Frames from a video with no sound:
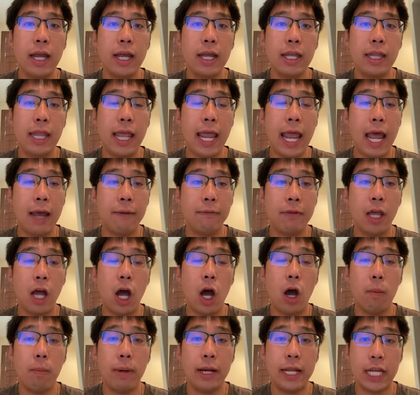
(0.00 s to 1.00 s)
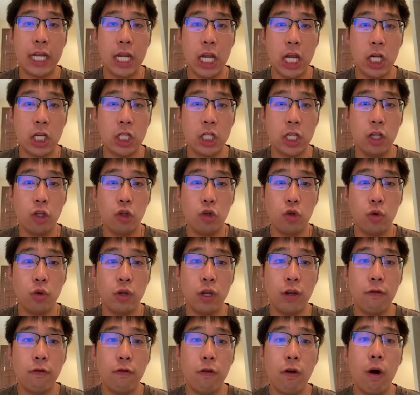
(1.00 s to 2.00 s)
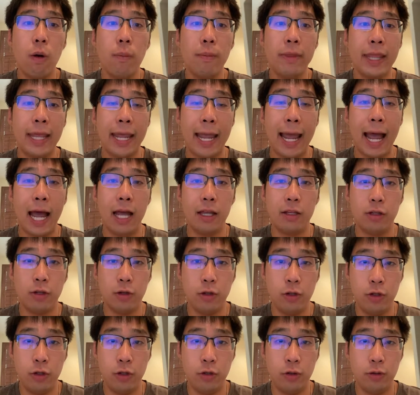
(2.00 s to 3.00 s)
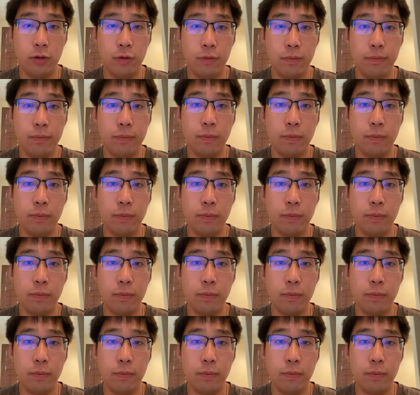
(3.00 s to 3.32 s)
They have the obligation to inform the other two.